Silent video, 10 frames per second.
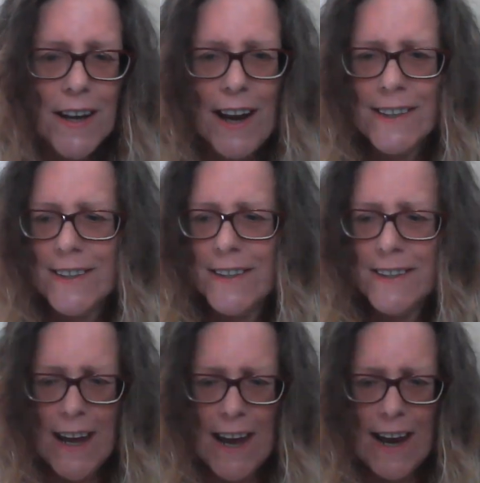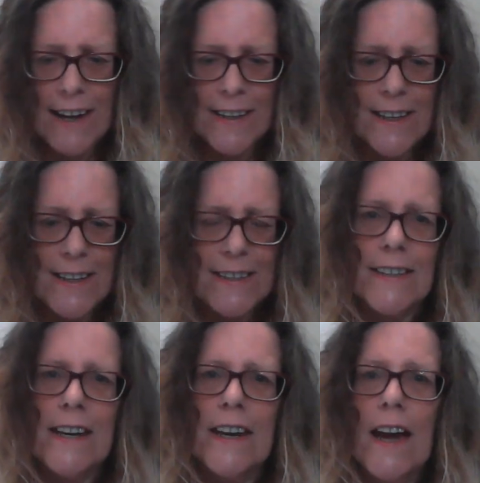and today it is
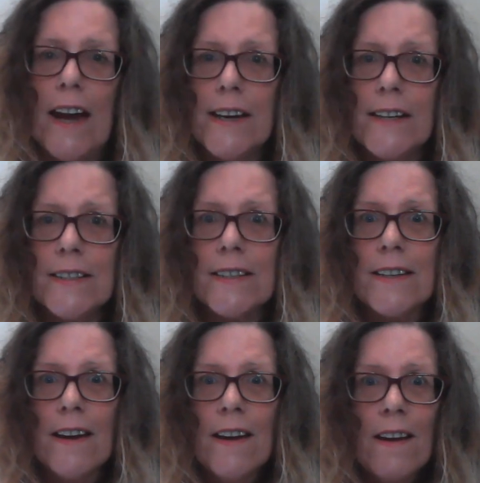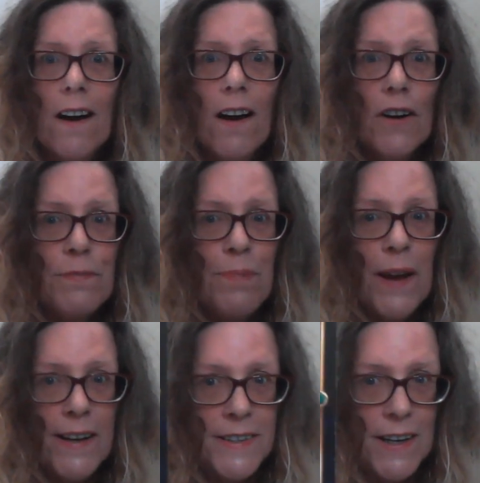the Ace of
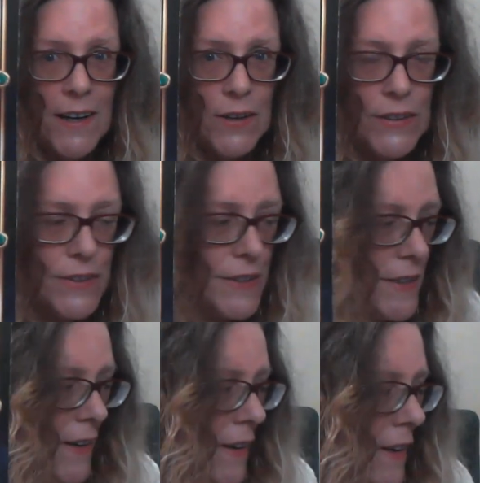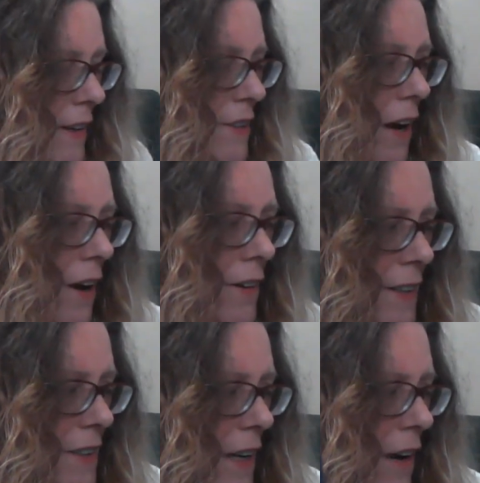Pentacles. So
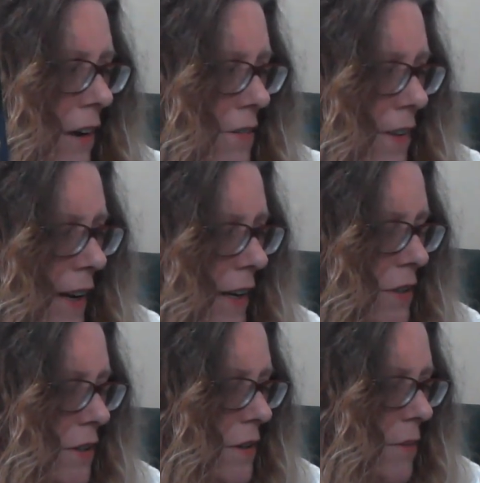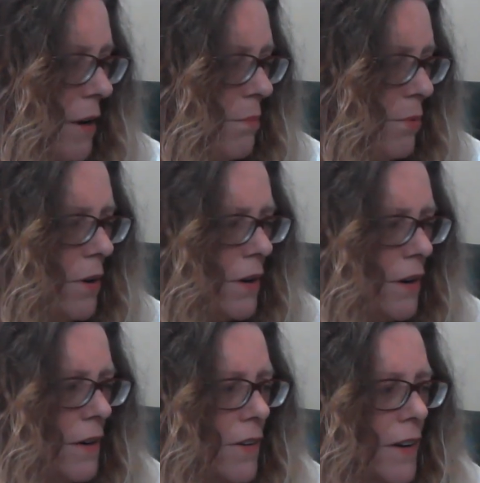let's go over here to my book.
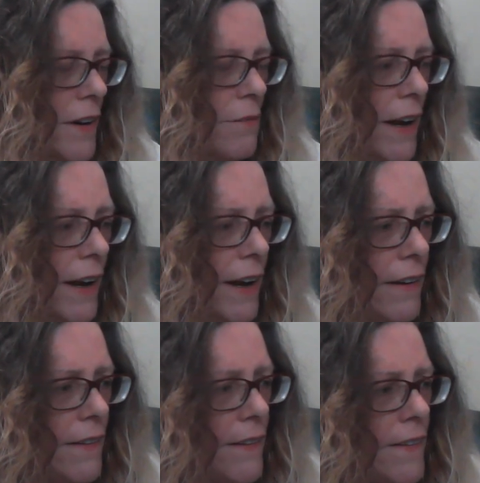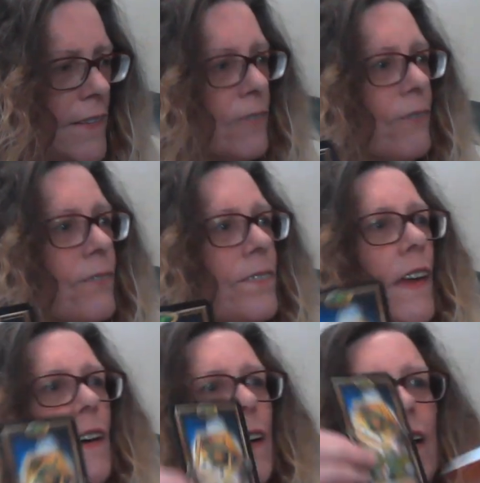I've got him here.
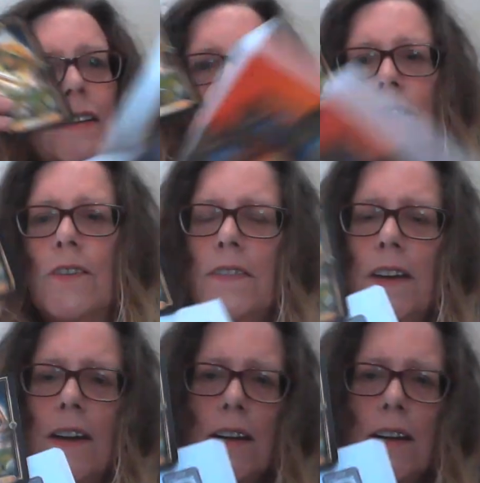Okay, so I've got the